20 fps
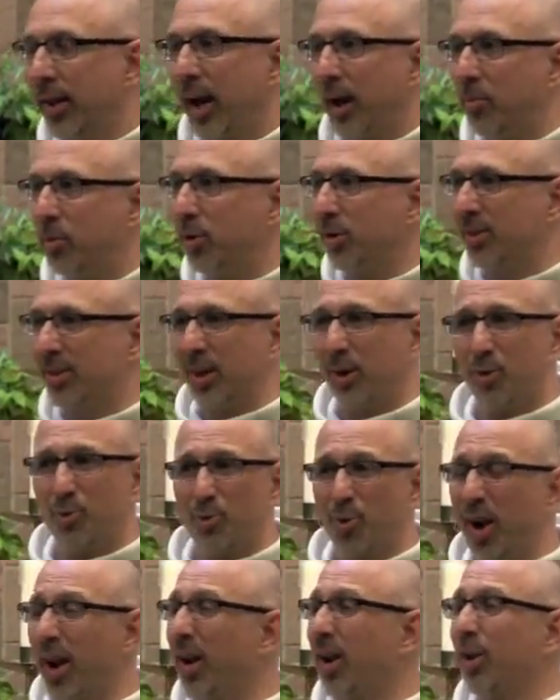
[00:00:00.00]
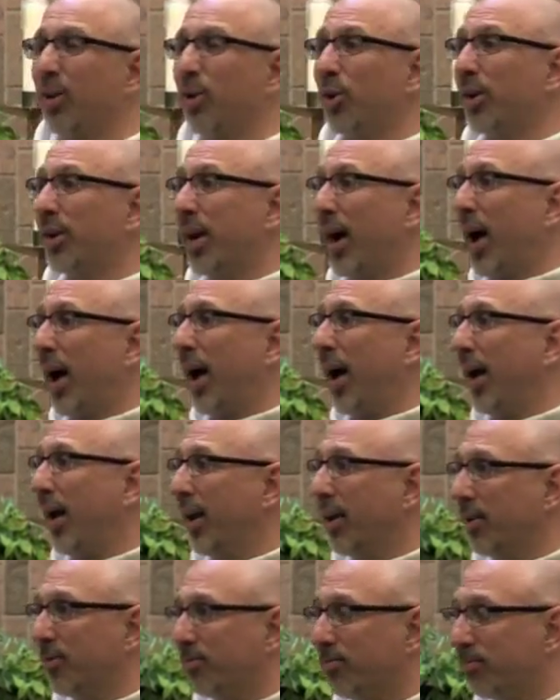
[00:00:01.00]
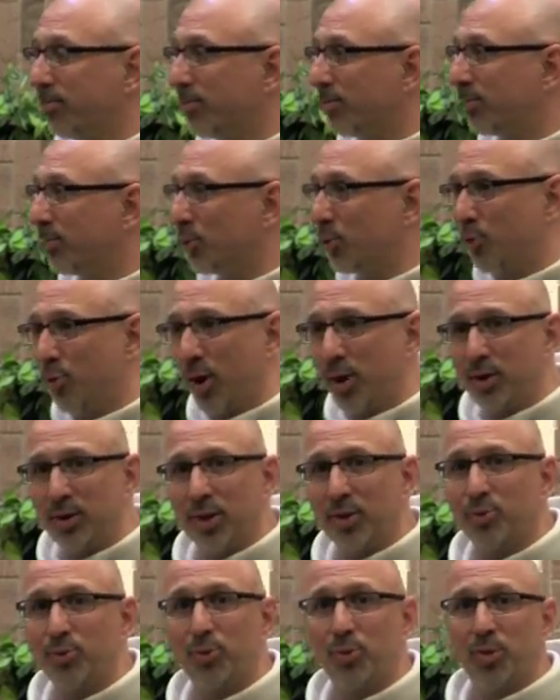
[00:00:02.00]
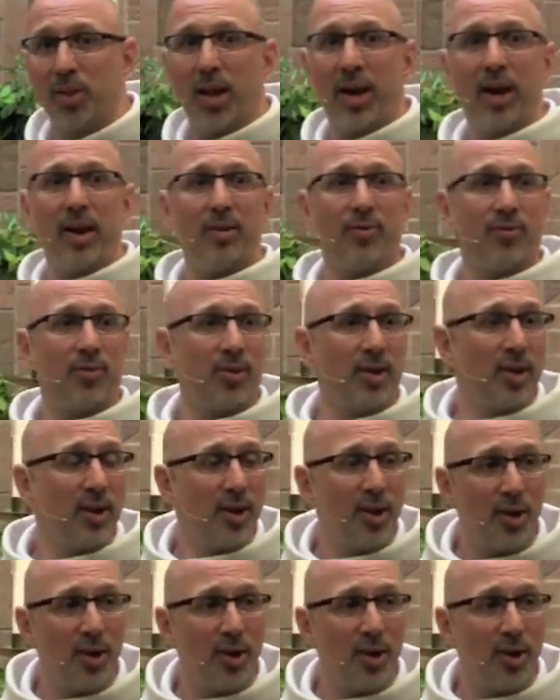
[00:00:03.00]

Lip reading: I'm just a regular guy trudging through life,